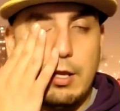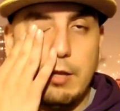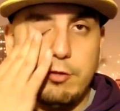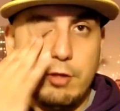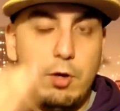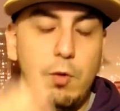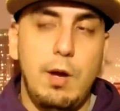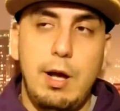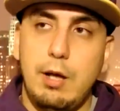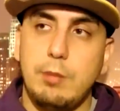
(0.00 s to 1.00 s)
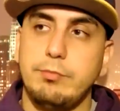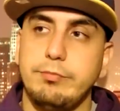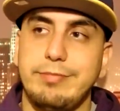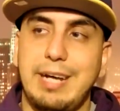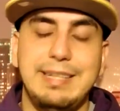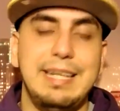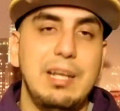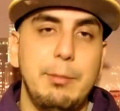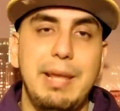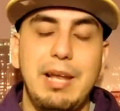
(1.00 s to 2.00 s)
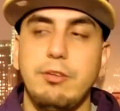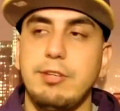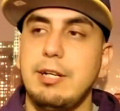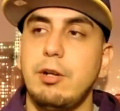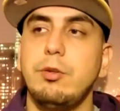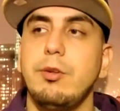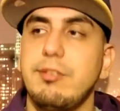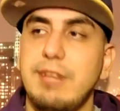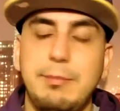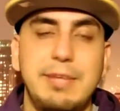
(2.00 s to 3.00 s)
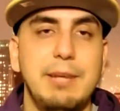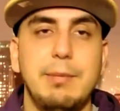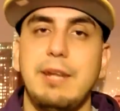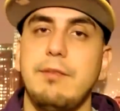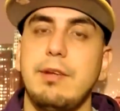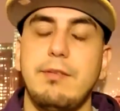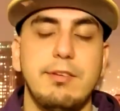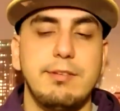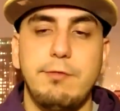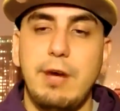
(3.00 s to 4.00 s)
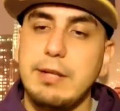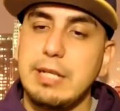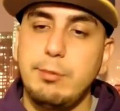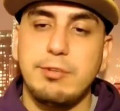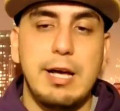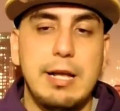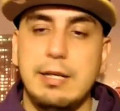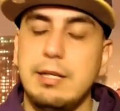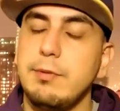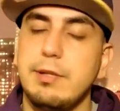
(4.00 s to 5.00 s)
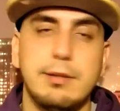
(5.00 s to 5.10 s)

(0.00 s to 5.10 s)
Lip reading: So I think LaMelo's going to go through the same thing, man. If his father keeps coddling